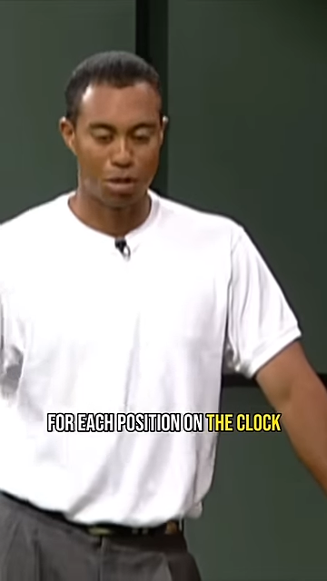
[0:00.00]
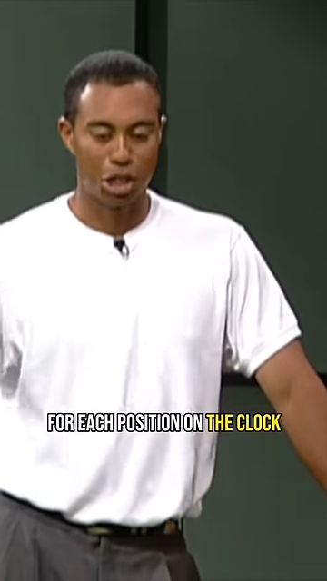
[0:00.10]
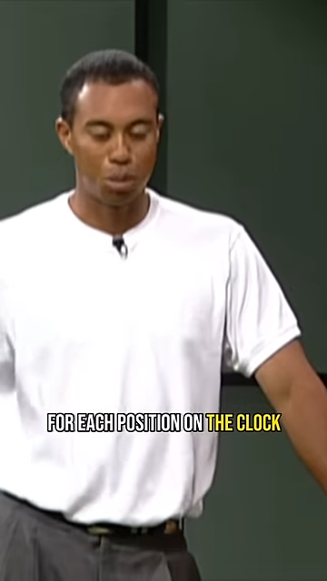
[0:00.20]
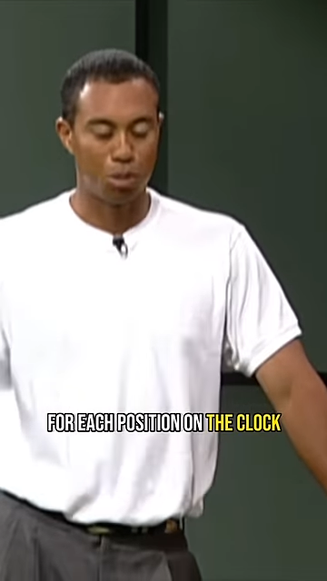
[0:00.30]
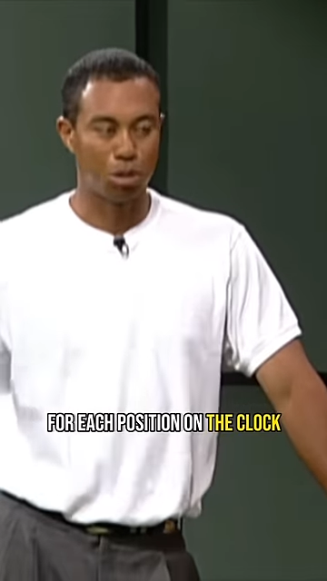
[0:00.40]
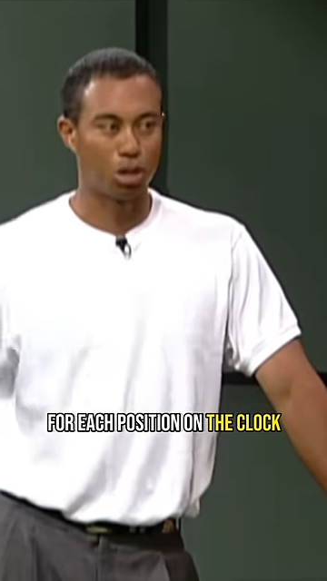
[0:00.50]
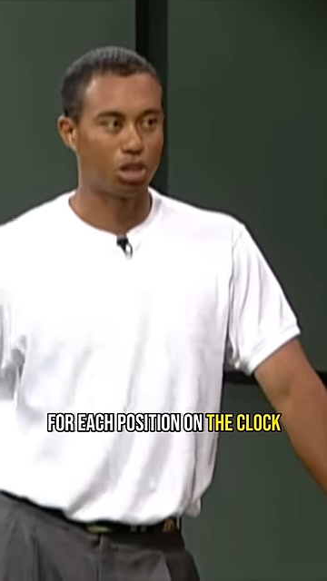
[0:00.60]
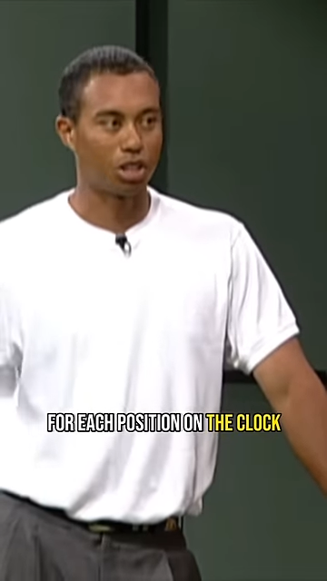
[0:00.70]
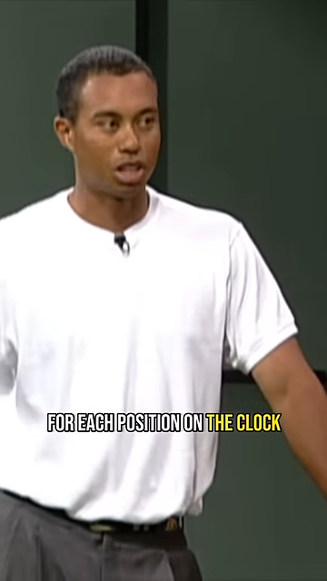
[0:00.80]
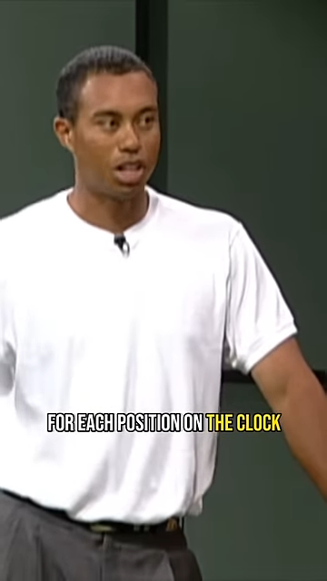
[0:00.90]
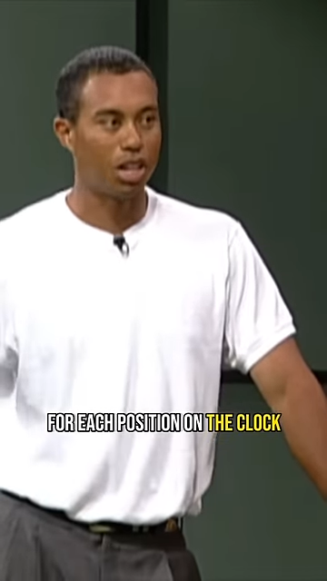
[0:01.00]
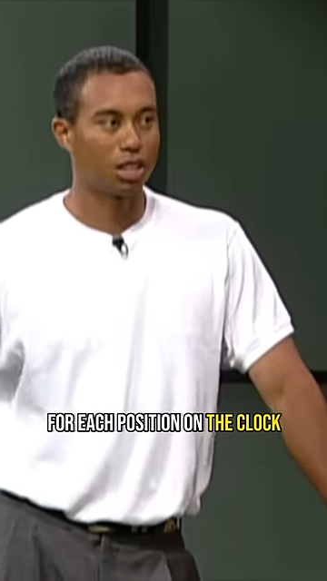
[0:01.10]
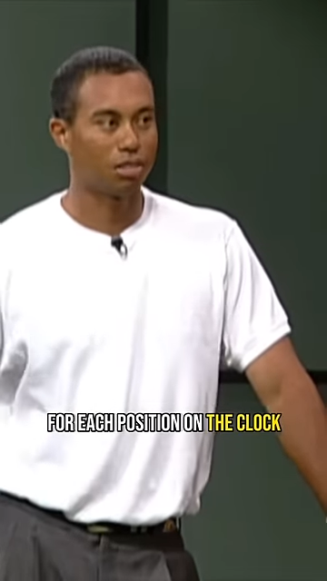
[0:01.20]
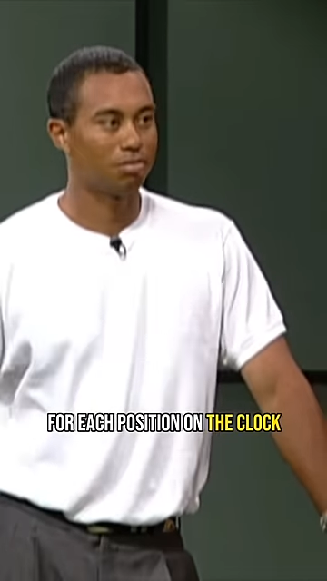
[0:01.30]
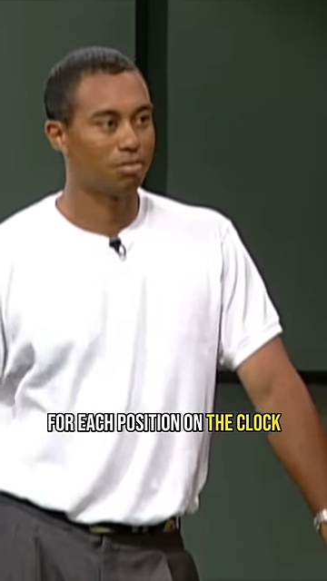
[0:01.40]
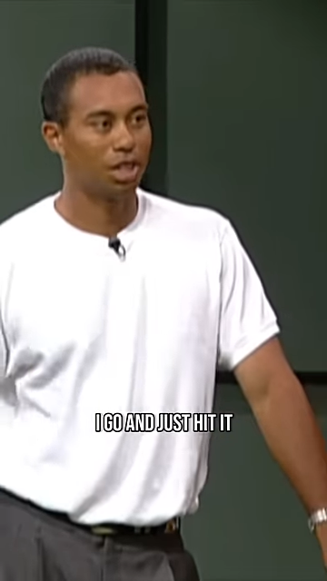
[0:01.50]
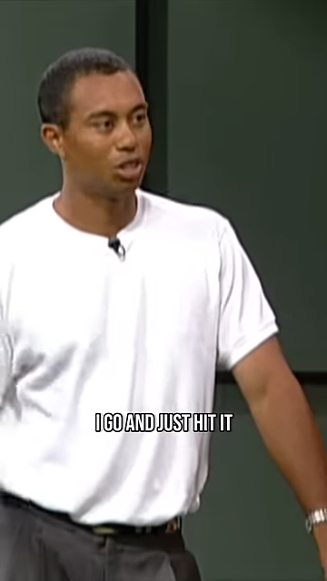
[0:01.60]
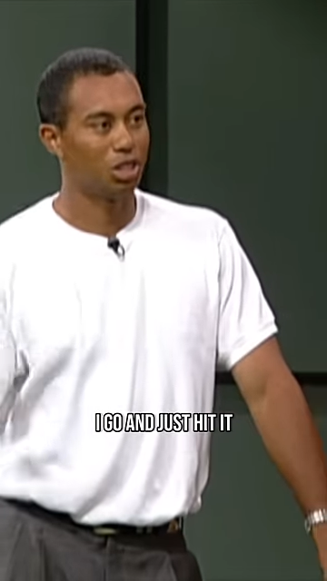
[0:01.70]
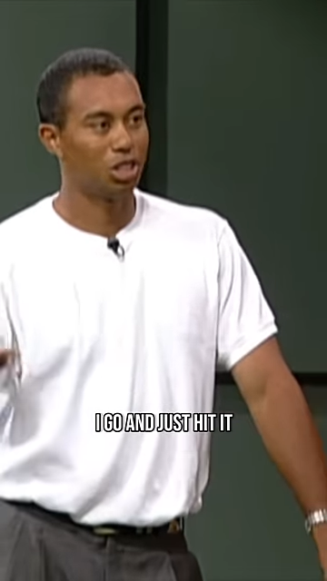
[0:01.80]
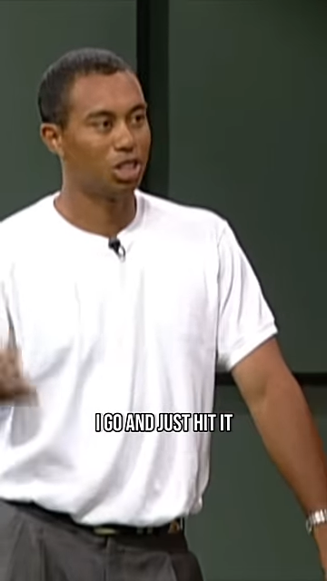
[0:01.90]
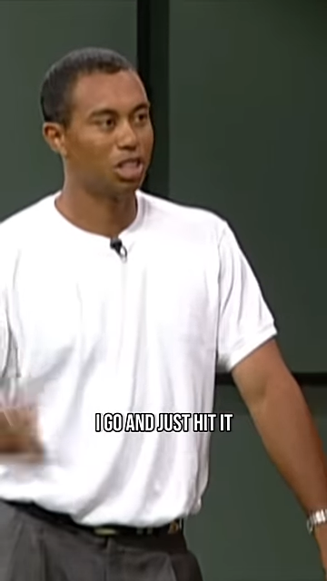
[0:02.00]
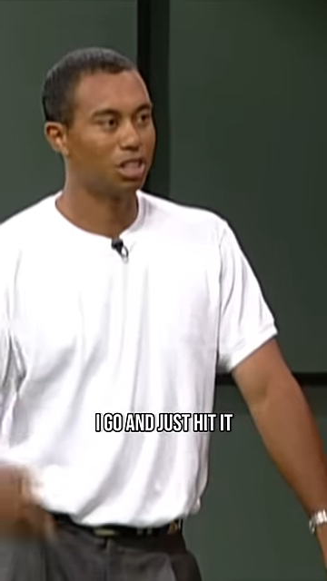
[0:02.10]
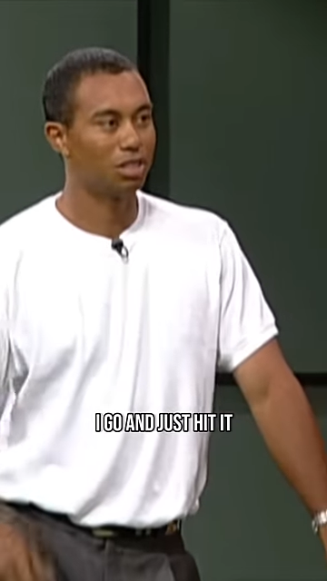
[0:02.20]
for each position on the clock, I go ahead and just hit